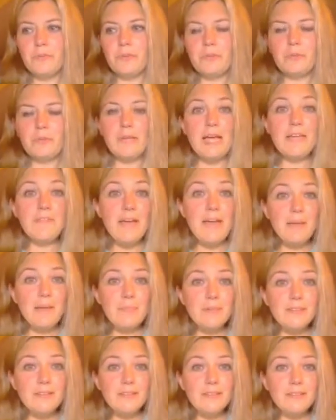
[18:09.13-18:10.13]
Life
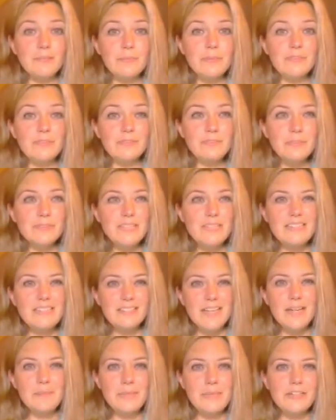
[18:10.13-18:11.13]
happens, but take
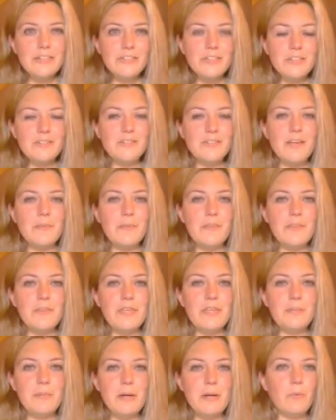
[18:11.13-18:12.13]
time to actually stop and
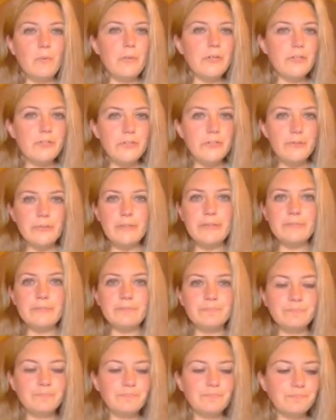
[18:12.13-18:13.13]
think about what you're
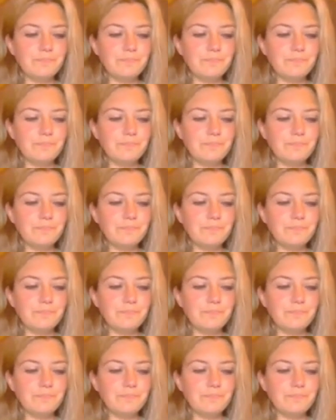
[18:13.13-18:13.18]
doing